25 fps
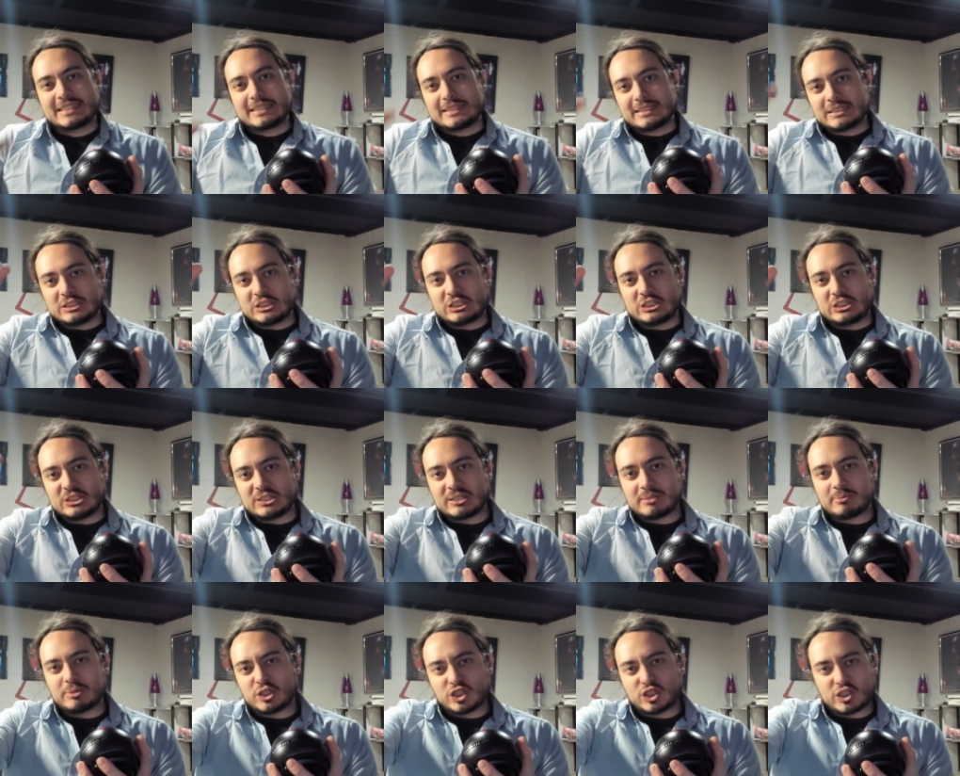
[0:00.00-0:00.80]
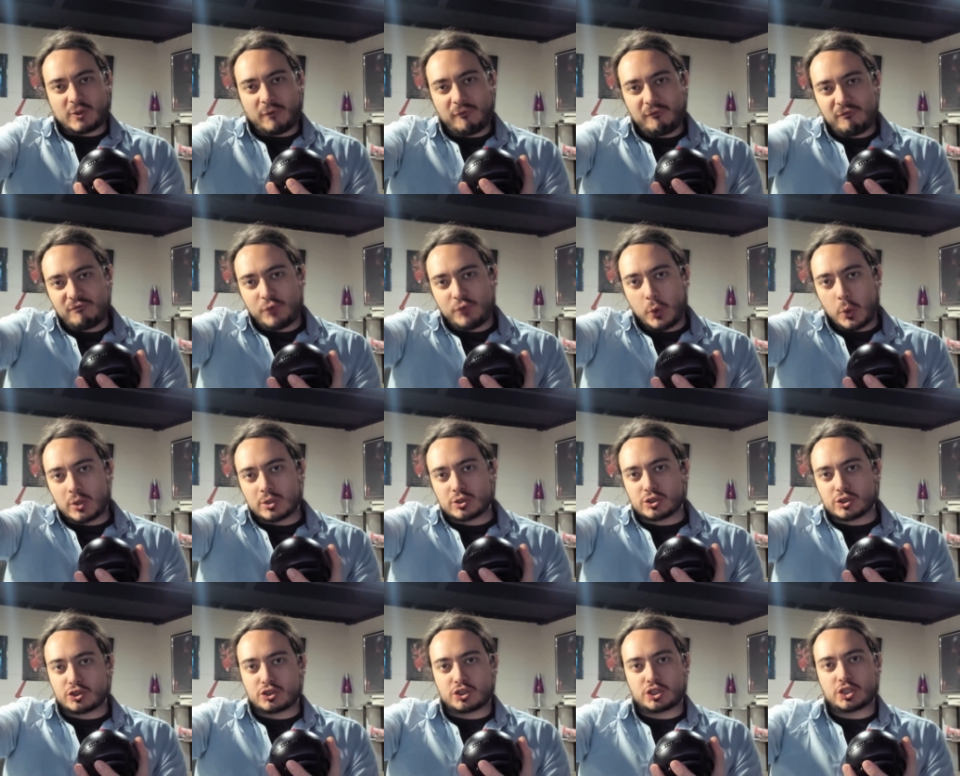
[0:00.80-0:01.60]
let me just
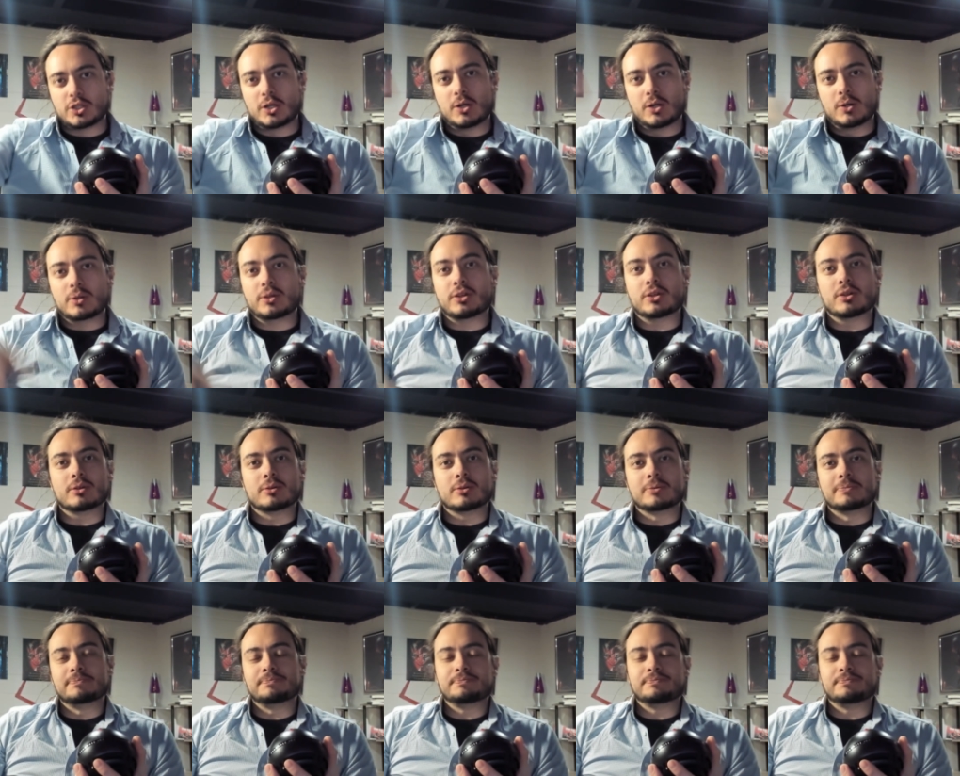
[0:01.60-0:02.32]
force choke you.